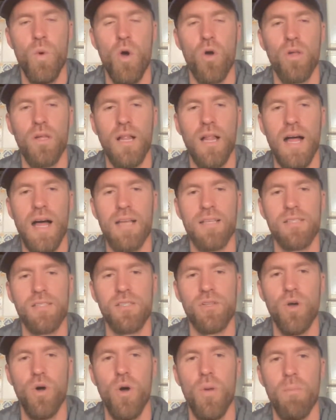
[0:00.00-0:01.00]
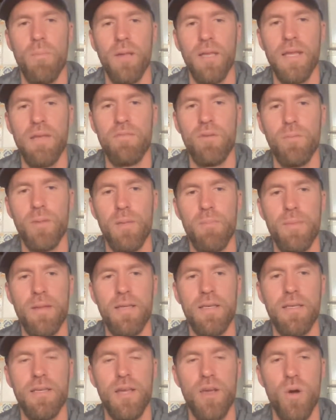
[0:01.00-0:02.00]
world-class to unbelievably
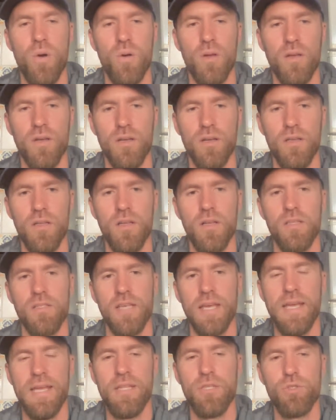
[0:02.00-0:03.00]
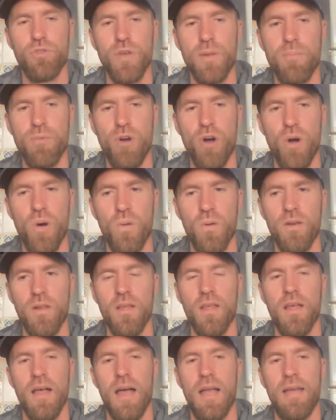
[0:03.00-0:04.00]
mediocre to
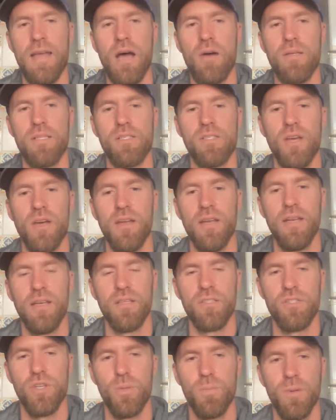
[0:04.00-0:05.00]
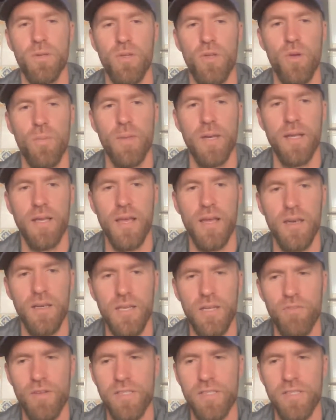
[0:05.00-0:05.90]
injury-prone, and now he's turned into superhuman again.